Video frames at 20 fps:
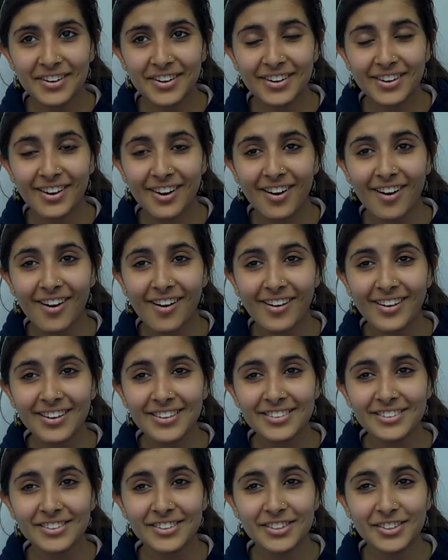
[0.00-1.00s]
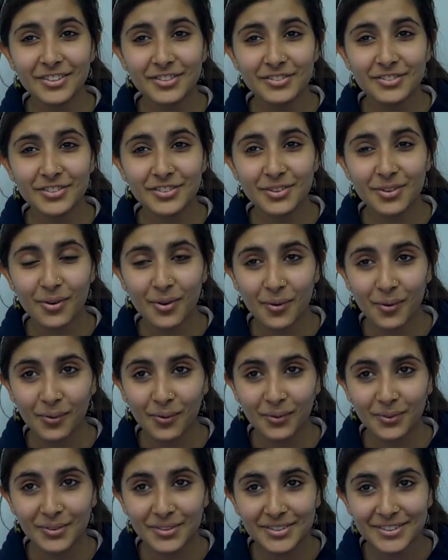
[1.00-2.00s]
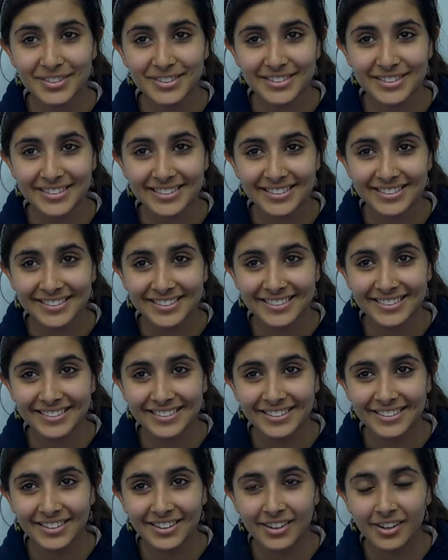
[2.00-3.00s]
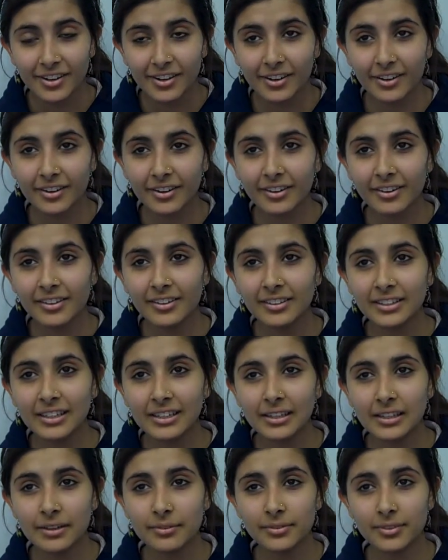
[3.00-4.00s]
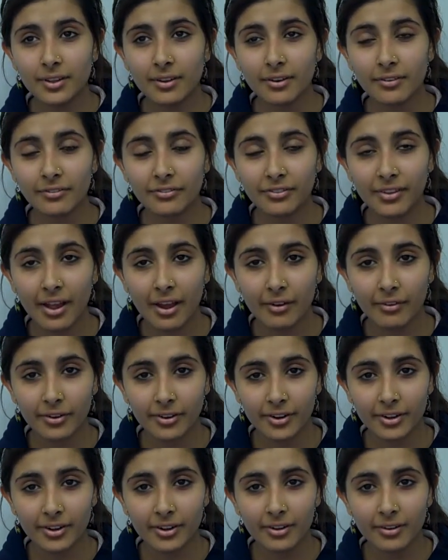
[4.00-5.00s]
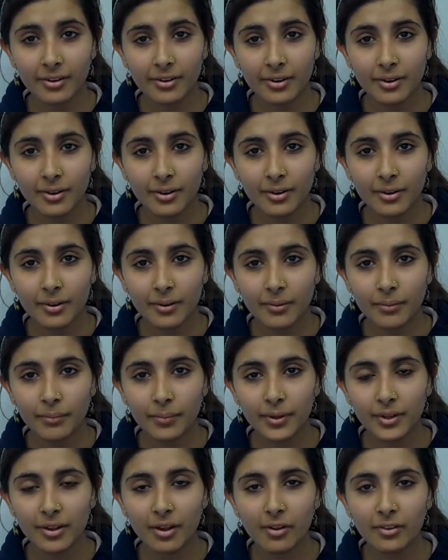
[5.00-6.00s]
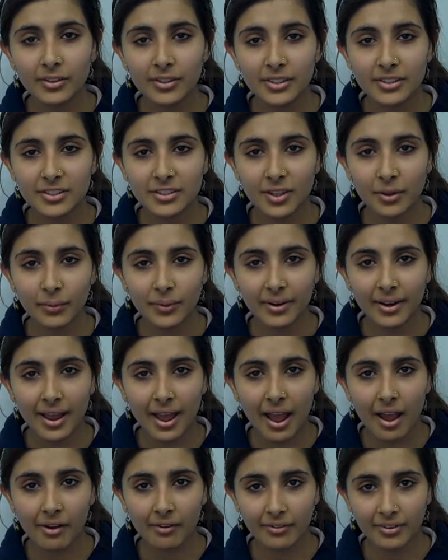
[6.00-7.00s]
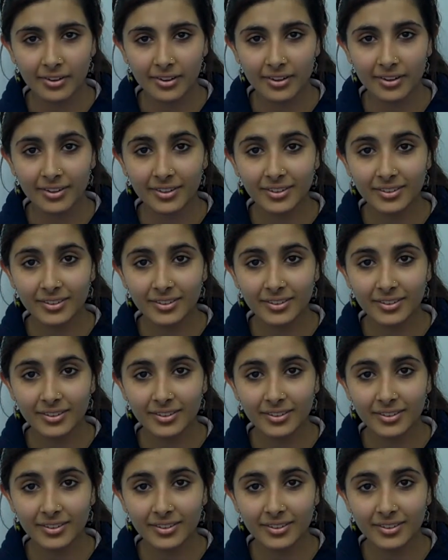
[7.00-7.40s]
Her heart is hue to hold. Her early leaves flower, but only so an hour.